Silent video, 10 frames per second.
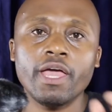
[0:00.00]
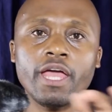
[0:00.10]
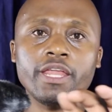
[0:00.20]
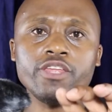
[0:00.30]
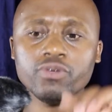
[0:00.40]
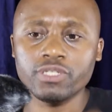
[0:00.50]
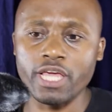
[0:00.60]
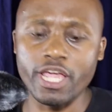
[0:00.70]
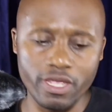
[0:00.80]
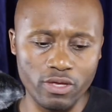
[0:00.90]
And then you
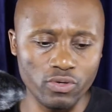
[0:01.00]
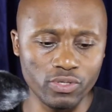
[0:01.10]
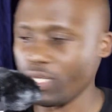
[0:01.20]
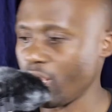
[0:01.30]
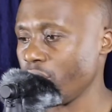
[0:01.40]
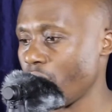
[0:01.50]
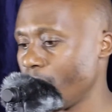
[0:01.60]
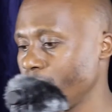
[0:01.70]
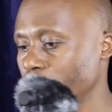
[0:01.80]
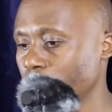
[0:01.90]
say,
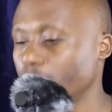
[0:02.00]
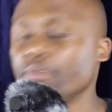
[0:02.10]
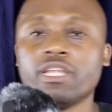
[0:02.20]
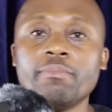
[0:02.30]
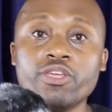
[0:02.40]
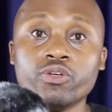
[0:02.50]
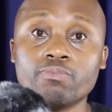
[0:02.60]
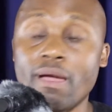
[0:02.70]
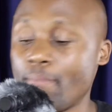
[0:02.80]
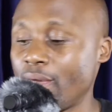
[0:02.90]
let me use
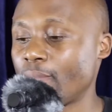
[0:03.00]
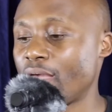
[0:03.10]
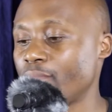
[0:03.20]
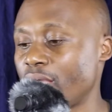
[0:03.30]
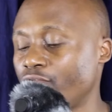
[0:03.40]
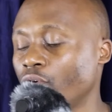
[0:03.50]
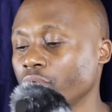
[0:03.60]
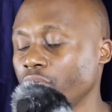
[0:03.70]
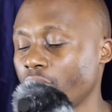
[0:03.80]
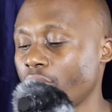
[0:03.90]
my phone
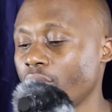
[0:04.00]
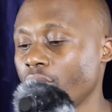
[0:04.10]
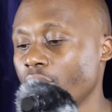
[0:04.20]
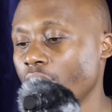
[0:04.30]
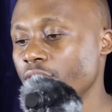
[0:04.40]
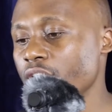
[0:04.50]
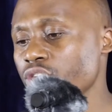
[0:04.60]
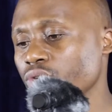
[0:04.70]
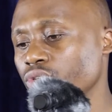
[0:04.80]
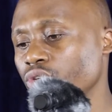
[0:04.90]
here. And then
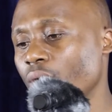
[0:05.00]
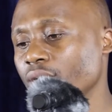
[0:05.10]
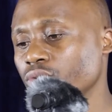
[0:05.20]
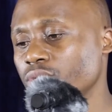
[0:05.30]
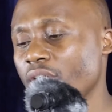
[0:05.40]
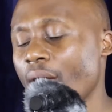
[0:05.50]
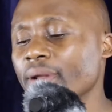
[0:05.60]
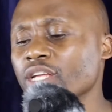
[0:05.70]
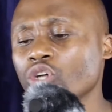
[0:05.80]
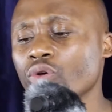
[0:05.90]
you want to say, I
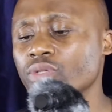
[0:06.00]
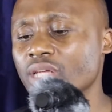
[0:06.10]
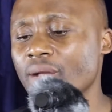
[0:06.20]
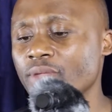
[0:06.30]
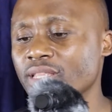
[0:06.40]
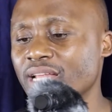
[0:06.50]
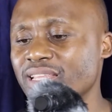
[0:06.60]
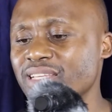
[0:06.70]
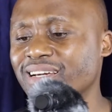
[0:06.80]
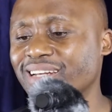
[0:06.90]
want to show you something, that
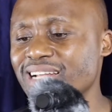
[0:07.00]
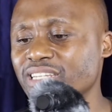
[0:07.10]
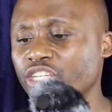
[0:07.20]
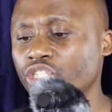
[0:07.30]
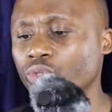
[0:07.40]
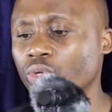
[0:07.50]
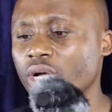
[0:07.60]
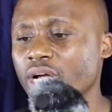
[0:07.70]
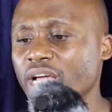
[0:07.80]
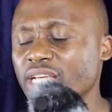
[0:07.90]
this grant issue
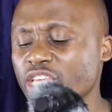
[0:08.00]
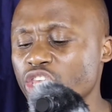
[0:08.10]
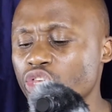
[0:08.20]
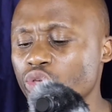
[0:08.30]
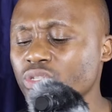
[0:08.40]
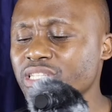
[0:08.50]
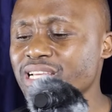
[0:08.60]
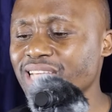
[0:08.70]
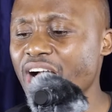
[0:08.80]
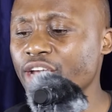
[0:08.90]
is a
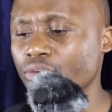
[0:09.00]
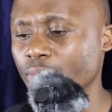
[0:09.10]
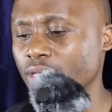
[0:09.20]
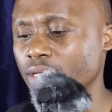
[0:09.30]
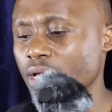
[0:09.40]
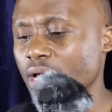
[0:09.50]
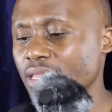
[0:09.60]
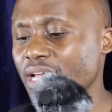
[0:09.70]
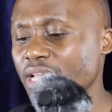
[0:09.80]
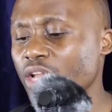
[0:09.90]
useless argument
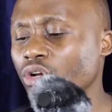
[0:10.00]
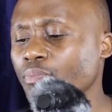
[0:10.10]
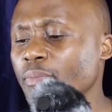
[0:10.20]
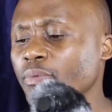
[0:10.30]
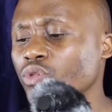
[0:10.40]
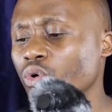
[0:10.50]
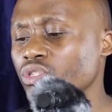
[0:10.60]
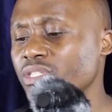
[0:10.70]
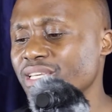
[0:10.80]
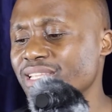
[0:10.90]
that a lot of people don't
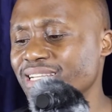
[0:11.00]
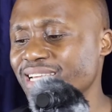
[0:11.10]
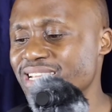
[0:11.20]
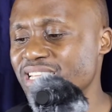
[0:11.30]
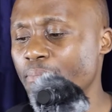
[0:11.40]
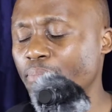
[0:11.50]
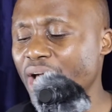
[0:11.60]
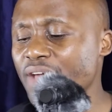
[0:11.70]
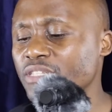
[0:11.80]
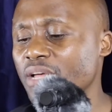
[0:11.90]
see, that it
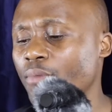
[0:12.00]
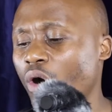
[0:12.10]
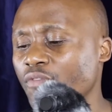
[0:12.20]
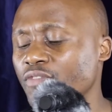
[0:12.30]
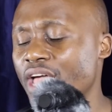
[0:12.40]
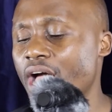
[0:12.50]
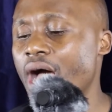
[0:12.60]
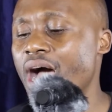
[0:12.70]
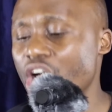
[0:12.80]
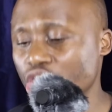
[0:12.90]
deprives them of
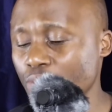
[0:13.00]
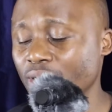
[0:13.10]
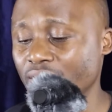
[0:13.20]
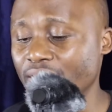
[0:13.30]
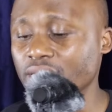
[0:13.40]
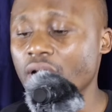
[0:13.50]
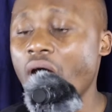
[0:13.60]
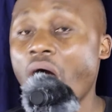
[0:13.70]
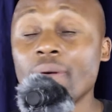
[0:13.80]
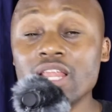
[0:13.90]
their human rights.
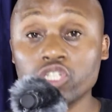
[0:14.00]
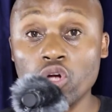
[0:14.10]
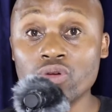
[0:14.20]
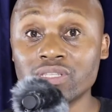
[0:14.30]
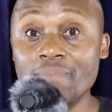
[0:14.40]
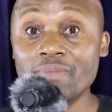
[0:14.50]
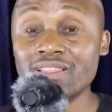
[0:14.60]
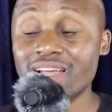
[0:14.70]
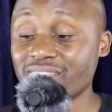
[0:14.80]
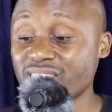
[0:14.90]
I want to show you something,
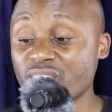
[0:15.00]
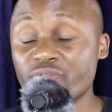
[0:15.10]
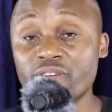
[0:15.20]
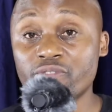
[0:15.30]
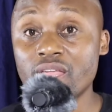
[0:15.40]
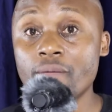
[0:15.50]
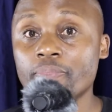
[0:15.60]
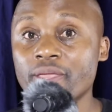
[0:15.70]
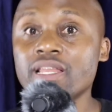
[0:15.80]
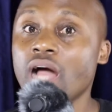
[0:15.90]
that the 350
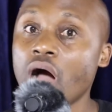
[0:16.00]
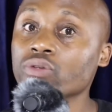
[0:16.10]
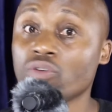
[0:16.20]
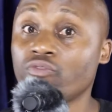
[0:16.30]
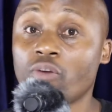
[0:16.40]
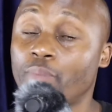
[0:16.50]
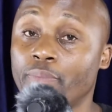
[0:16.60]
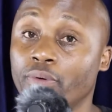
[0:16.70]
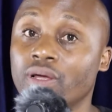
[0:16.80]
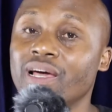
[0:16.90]
in a house of 4
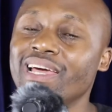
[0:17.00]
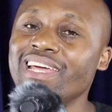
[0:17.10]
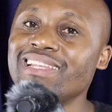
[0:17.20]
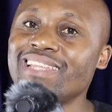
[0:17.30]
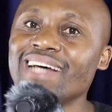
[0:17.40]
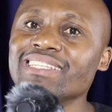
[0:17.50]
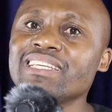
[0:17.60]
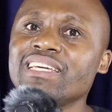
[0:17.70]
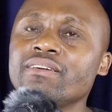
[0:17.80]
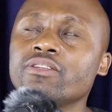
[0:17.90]
people,
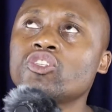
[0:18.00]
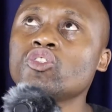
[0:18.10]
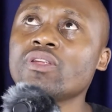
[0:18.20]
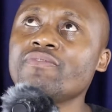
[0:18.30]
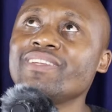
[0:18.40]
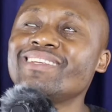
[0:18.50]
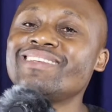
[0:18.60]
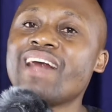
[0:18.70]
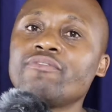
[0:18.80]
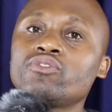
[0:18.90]
it's not even
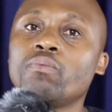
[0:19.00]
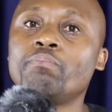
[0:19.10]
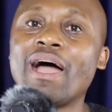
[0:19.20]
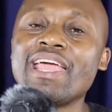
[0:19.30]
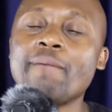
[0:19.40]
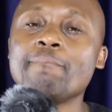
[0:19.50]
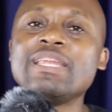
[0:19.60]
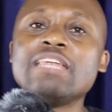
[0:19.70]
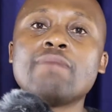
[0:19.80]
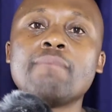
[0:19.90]
enough to buy a
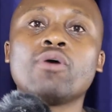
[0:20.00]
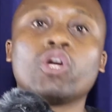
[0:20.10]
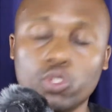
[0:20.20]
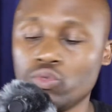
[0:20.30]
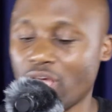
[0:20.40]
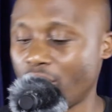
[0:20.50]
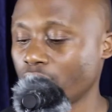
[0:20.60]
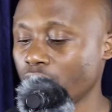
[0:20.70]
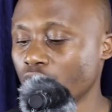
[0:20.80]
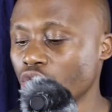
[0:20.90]
minimum grocery.
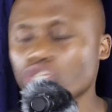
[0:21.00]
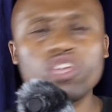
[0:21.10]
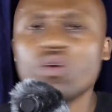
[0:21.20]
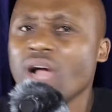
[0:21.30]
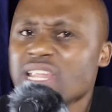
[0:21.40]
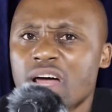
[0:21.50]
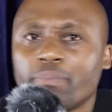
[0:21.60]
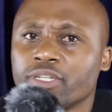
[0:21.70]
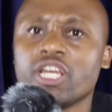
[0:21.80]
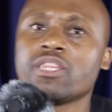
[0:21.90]
So you can
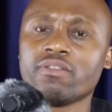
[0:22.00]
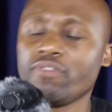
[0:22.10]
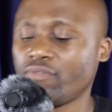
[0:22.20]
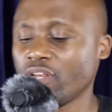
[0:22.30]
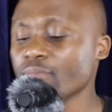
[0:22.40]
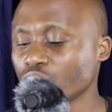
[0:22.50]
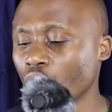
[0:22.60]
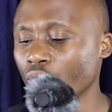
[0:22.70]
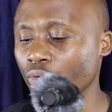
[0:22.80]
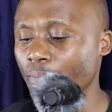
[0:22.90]
appreciate 350. Let me
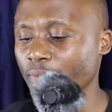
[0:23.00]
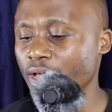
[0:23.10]
show you.